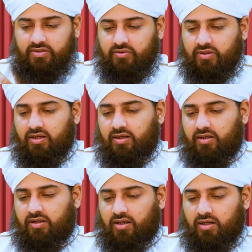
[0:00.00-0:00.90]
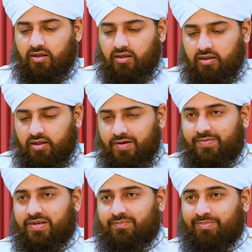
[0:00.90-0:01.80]
Sayyiduna
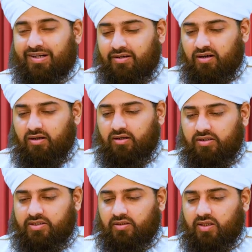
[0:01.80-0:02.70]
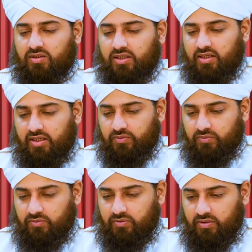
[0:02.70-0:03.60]
Abi Bakra radiyallahu ta'ala
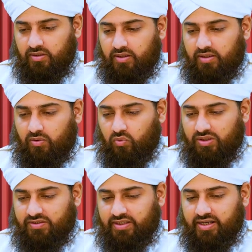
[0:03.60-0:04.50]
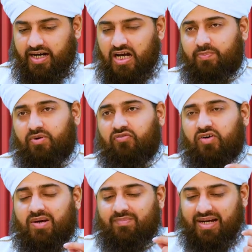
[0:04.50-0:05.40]
anhu, one said, I
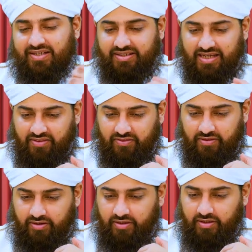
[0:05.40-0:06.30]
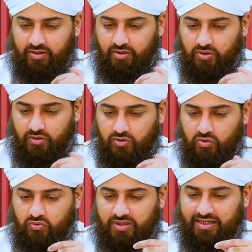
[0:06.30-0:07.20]
prefer my death
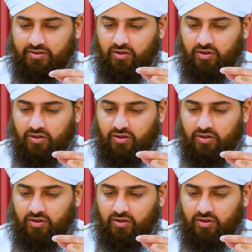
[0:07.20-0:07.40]
to that